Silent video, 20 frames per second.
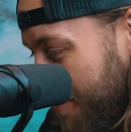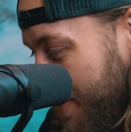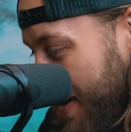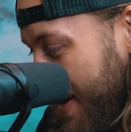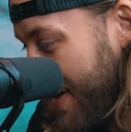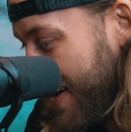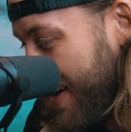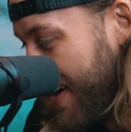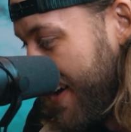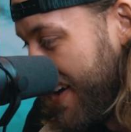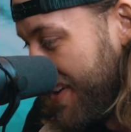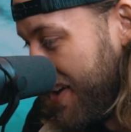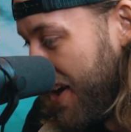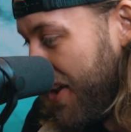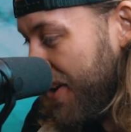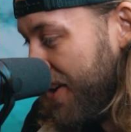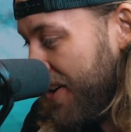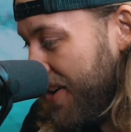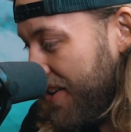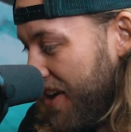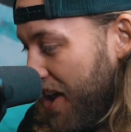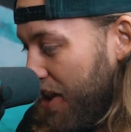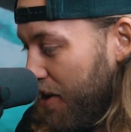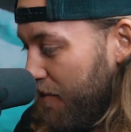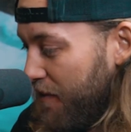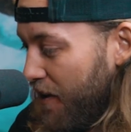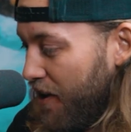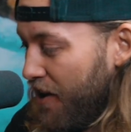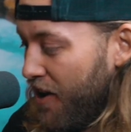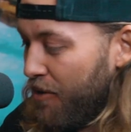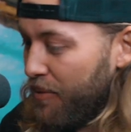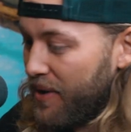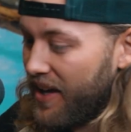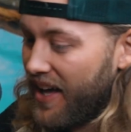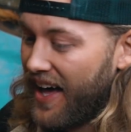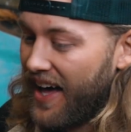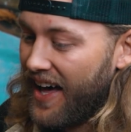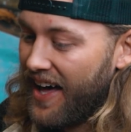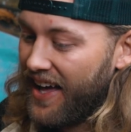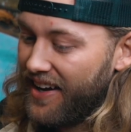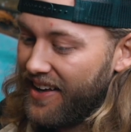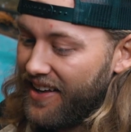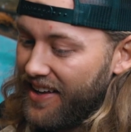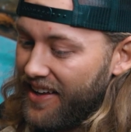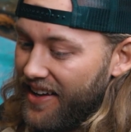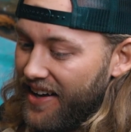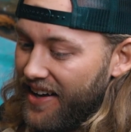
But another fun hunt we had.